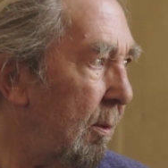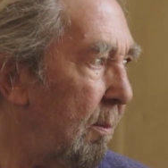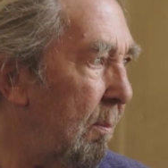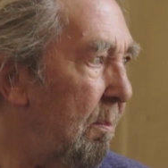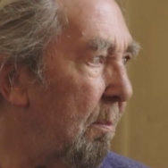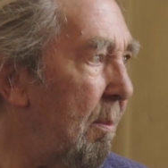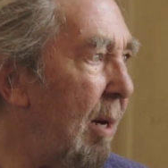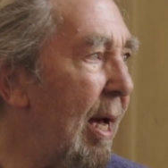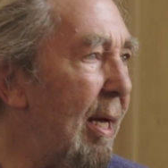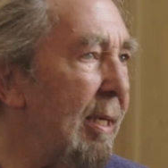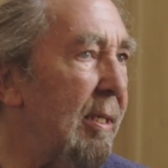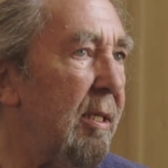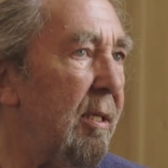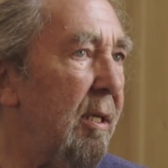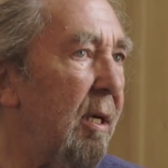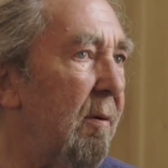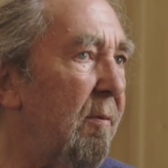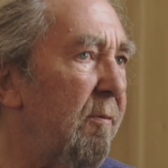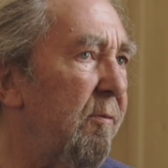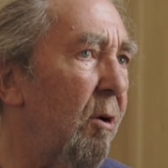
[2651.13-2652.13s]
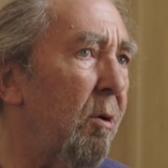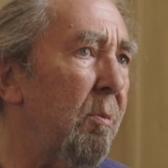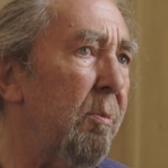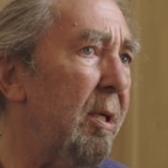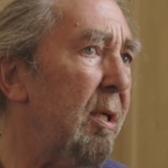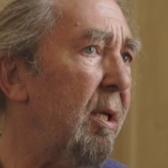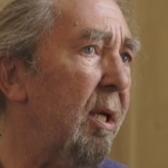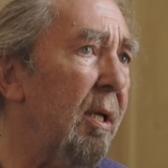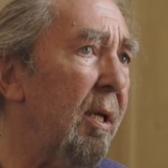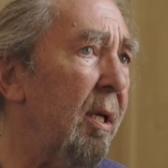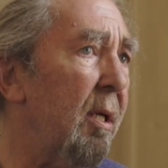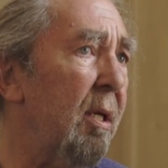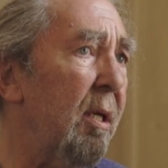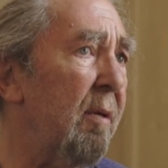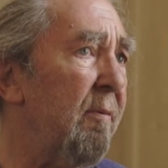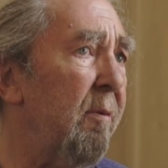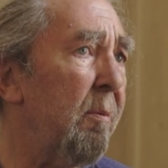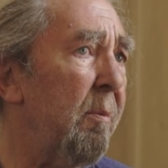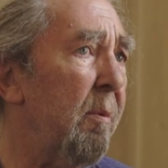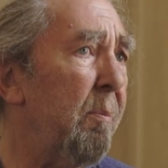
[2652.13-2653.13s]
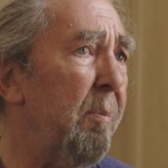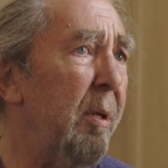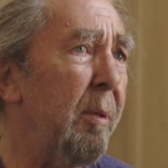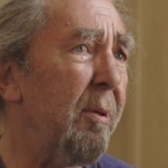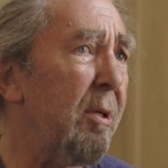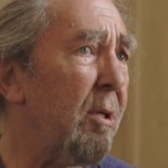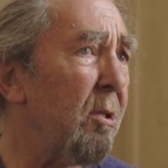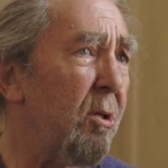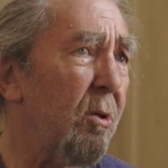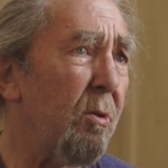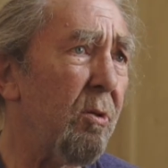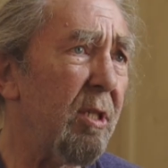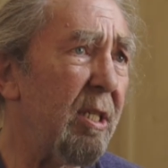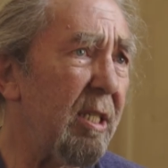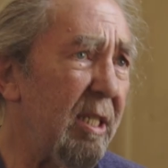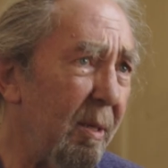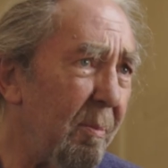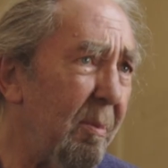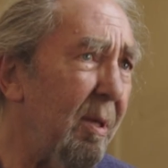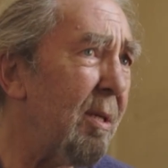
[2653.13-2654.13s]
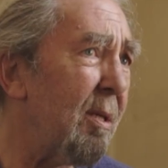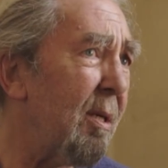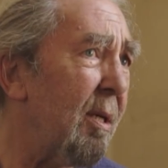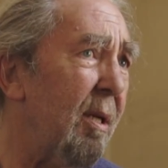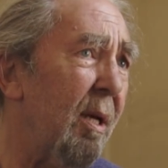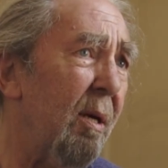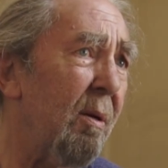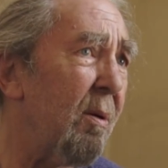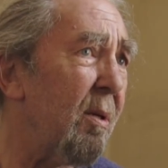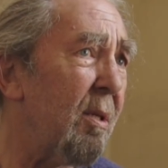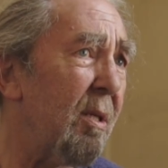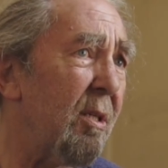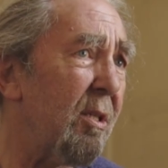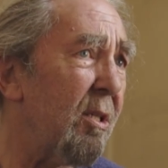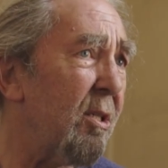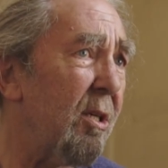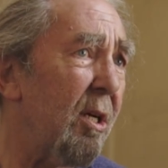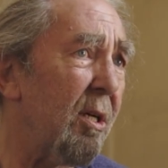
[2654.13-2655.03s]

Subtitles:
mass conformity like never. People are so similar now. It's